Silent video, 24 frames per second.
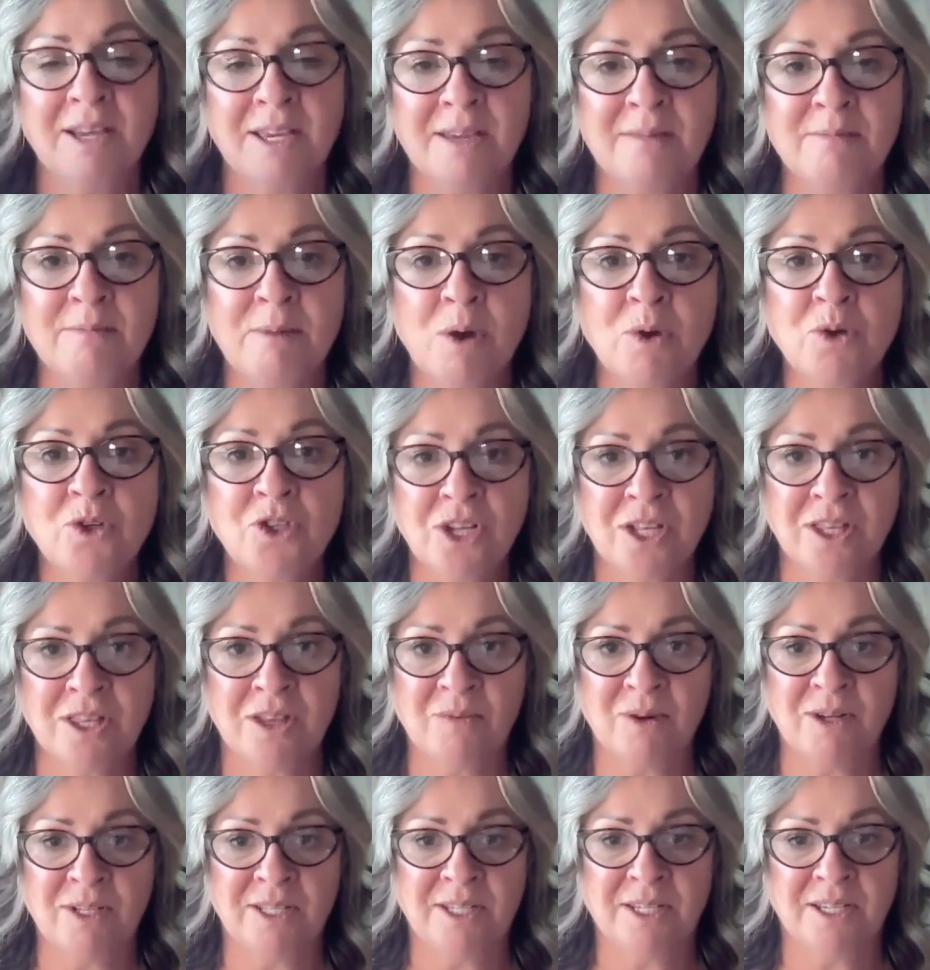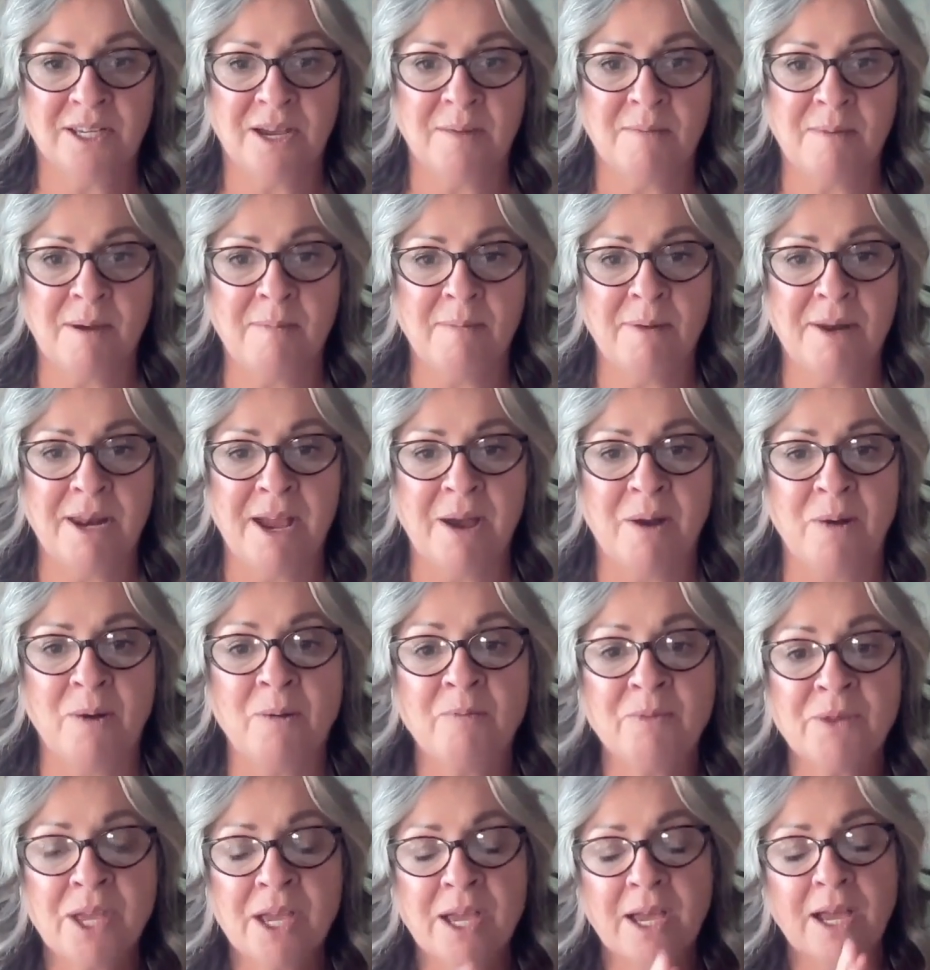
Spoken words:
that wants to come up and out.